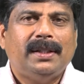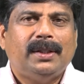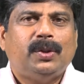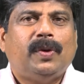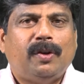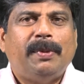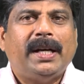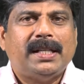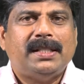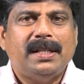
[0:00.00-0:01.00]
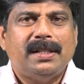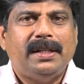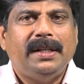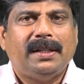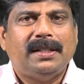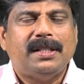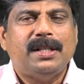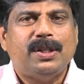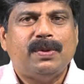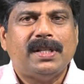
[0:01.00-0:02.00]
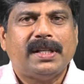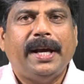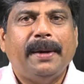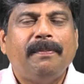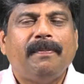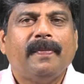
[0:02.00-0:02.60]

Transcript: So one of my cousins, dear cousins, once came,